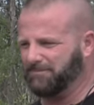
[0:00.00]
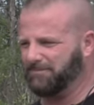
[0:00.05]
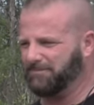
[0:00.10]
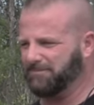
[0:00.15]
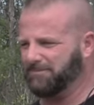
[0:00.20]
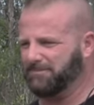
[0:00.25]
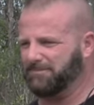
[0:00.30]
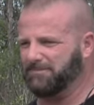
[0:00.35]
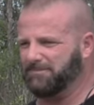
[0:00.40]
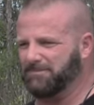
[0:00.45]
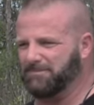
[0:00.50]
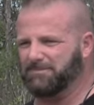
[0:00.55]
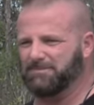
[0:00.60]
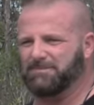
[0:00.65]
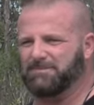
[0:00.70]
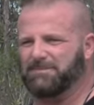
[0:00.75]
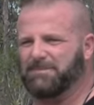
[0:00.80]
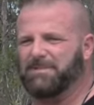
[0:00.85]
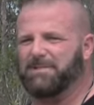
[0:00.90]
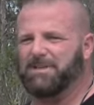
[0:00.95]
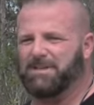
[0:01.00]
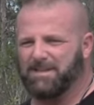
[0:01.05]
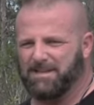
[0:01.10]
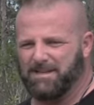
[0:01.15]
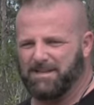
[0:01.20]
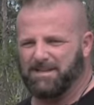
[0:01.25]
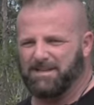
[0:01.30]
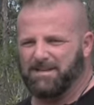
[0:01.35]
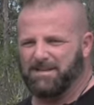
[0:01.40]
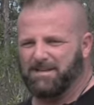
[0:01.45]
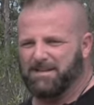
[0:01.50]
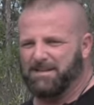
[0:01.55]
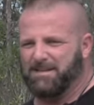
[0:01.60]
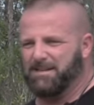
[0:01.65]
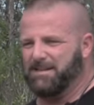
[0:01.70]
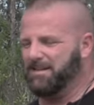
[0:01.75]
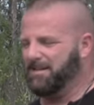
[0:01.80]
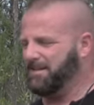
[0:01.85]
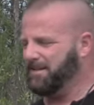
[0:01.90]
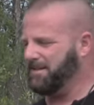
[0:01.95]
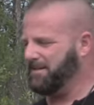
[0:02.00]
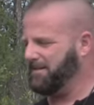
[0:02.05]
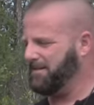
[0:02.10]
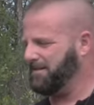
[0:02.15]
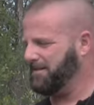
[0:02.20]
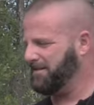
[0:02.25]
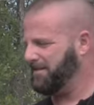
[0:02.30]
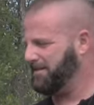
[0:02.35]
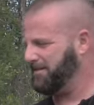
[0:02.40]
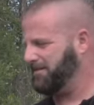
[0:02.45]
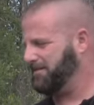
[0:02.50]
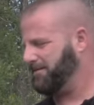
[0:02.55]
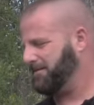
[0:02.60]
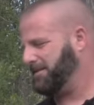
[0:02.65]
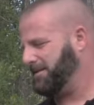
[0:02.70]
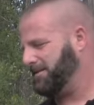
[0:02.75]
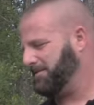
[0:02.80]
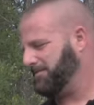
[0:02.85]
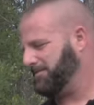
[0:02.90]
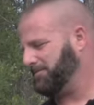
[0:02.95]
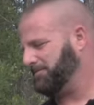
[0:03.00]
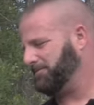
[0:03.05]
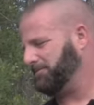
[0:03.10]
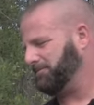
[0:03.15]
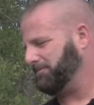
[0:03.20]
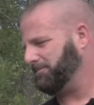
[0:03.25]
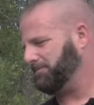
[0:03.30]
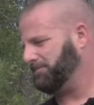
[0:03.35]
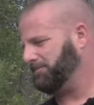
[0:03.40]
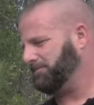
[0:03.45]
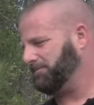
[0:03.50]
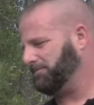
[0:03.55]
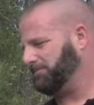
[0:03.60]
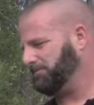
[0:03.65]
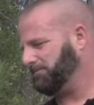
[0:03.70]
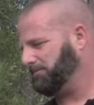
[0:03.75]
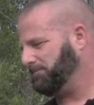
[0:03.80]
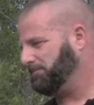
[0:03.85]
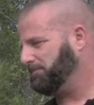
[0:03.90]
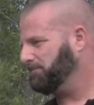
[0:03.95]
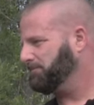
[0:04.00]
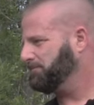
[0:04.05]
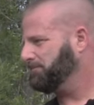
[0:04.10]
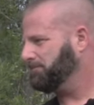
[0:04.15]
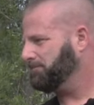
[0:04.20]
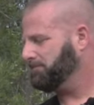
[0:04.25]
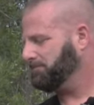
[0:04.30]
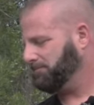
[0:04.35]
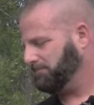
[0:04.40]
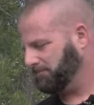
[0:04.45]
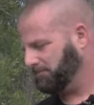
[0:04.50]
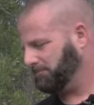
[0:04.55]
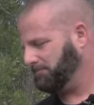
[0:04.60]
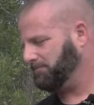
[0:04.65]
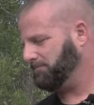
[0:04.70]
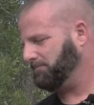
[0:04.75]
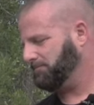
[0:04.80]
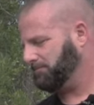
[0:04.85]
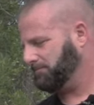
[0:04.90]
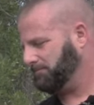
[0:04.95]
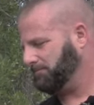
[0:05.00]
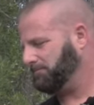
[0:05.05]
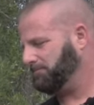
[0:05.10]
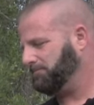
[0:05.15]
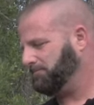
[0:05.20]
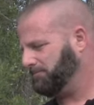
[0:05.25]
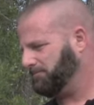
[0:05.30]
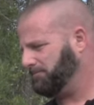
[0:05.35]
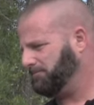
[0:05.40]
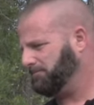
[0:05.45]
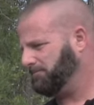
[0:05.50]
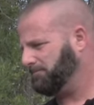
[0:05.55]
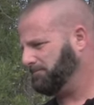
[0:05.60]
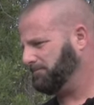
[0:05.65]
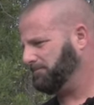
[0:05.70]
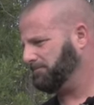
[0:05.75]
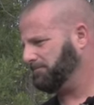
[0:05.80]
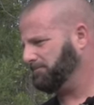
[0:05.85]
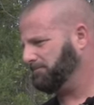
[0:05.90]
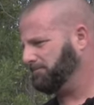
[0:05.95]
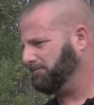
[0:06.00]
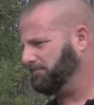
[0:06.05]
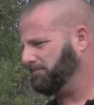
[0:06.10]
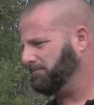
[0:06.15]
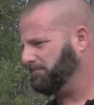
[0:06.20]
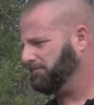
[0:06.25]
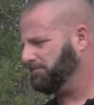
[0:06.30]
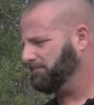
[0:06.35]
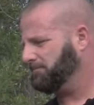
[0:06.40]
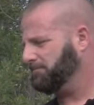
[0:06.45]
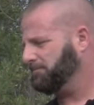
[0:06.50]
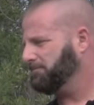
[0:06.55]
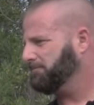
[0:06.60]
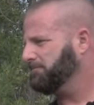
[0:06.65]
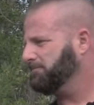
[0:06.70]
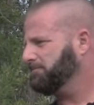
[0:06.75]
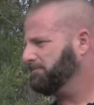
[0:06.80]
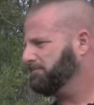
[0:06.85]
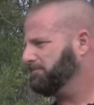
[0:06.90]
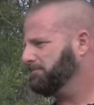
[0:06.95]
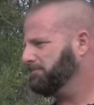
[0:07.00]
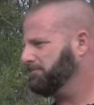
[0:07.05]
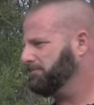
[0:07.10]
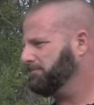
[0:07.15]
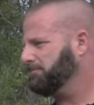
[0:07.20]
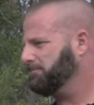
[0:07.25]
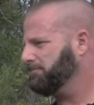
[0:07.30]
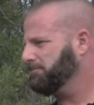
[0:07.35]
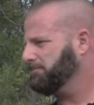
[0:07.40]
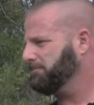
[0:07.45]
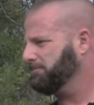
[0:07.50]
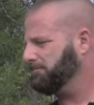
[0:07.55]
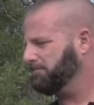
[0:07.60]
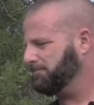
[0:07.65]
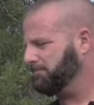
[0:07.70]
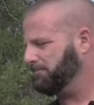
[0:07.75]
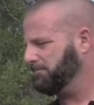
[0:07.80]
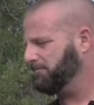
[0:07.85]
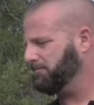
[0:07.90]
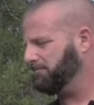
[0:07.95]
[no speech]